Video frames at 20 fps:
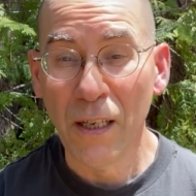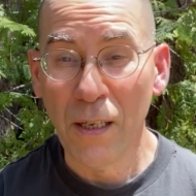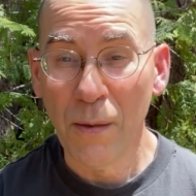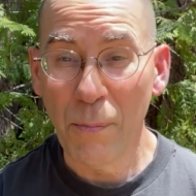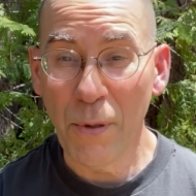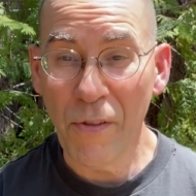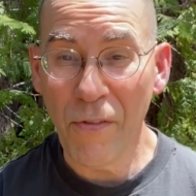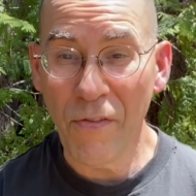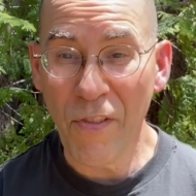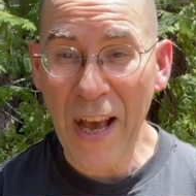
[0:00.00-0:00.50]

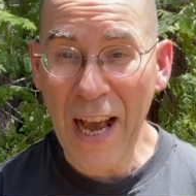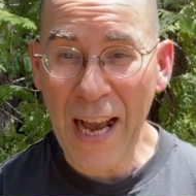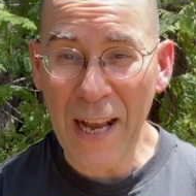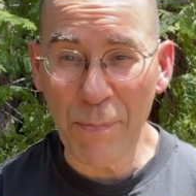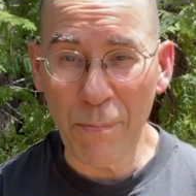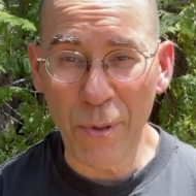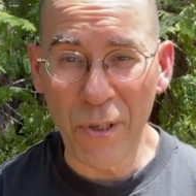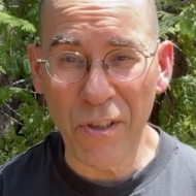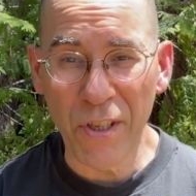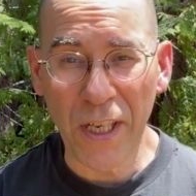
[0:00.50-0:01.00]
But that
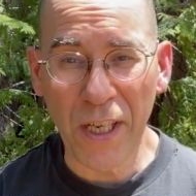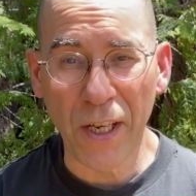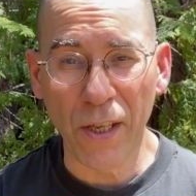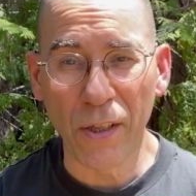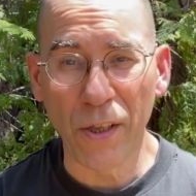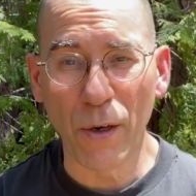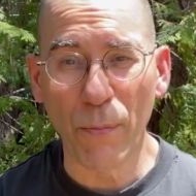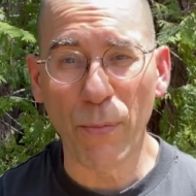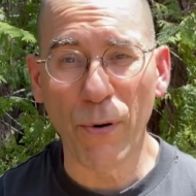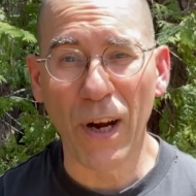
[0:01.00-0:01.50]

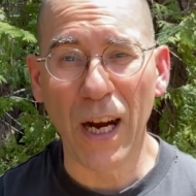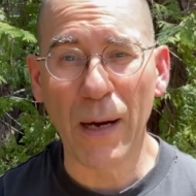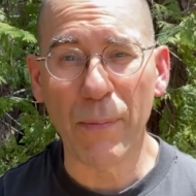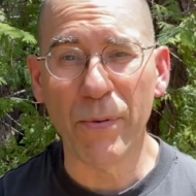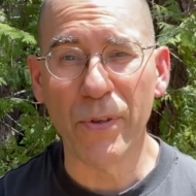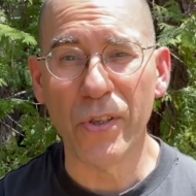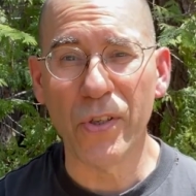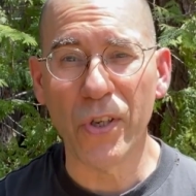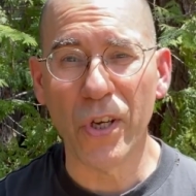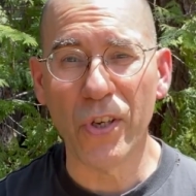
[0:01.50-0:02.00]
particular
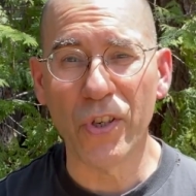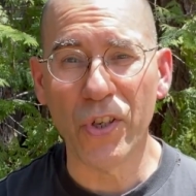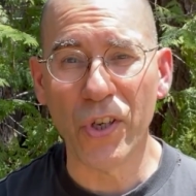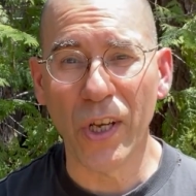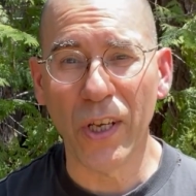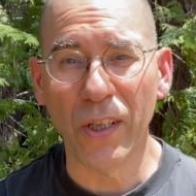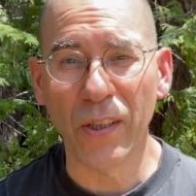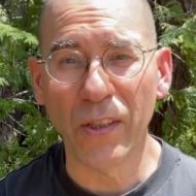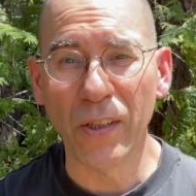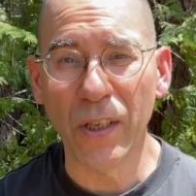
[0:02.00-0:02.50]

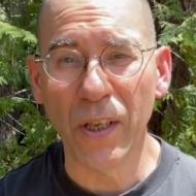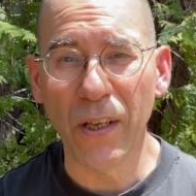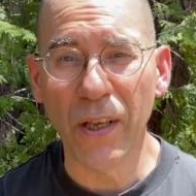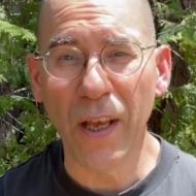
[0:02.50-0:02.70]
proposition